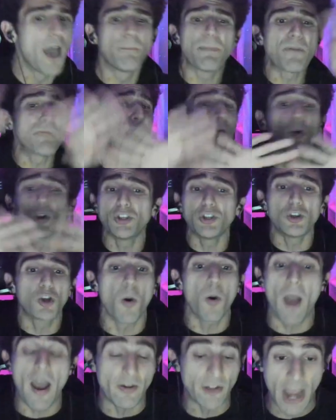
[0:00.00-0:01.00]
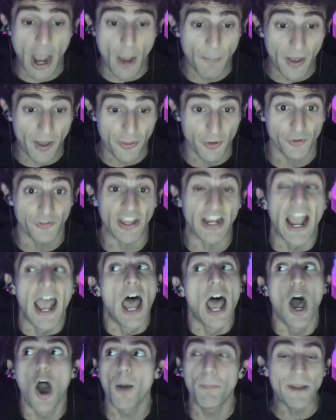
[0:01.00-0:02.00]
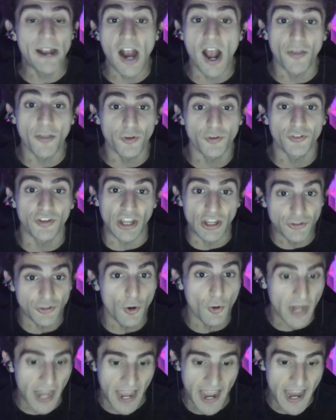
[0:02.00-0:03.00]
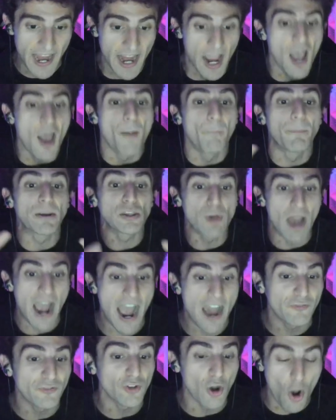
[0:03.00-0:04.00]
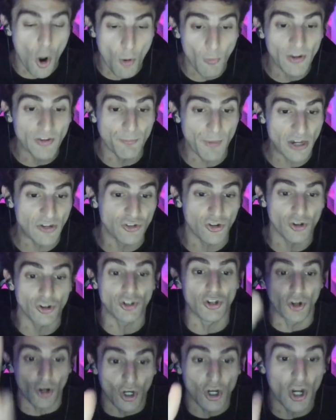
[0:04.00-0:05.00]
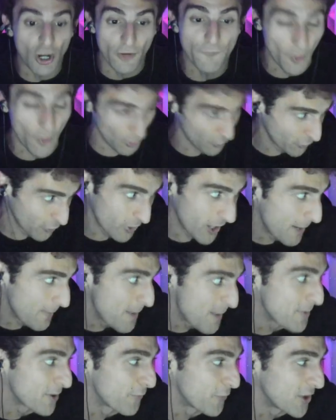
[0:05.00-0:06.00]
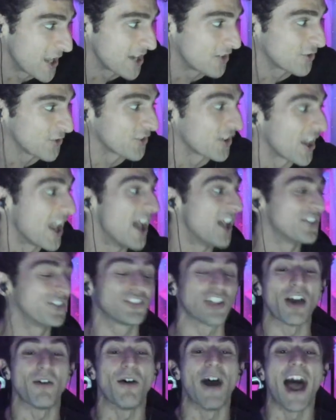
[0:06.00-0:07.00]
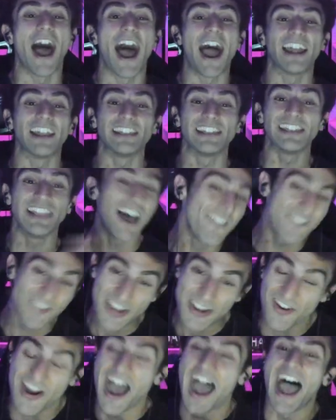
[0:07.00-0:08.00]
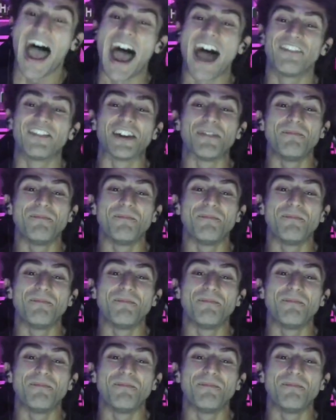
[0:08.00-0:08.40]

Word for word: before you go out and help others. Like helping others is okay, but you have to always make sure you're good first. Okay, my beautiful angels. So I love you. Have an